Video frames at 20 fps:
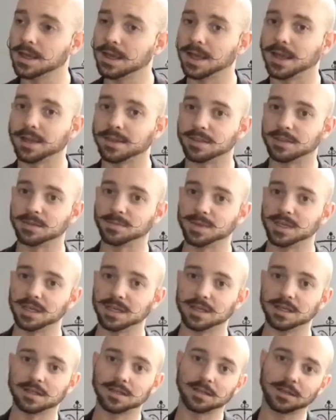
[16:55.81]
And they'll
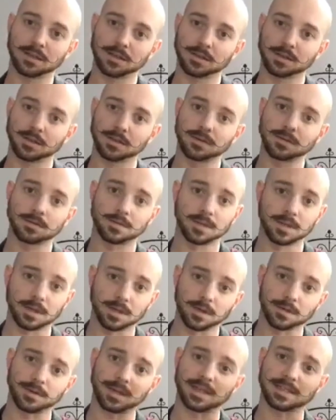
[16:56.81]
be,
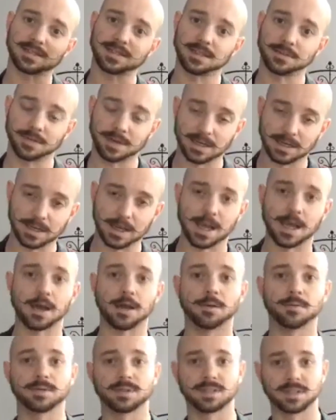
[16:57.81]
nicely written
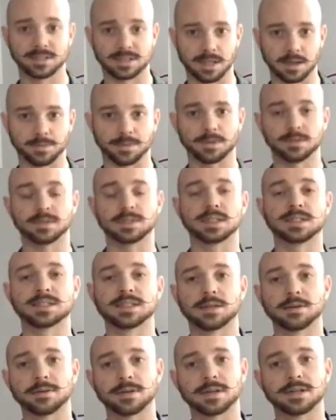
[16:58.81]
out with examples and et
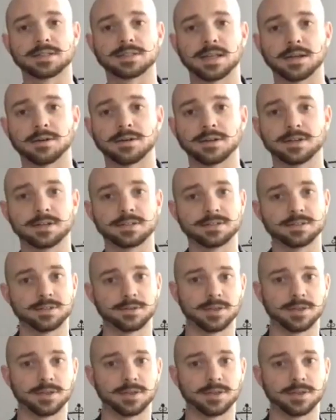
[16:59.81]
cetera, so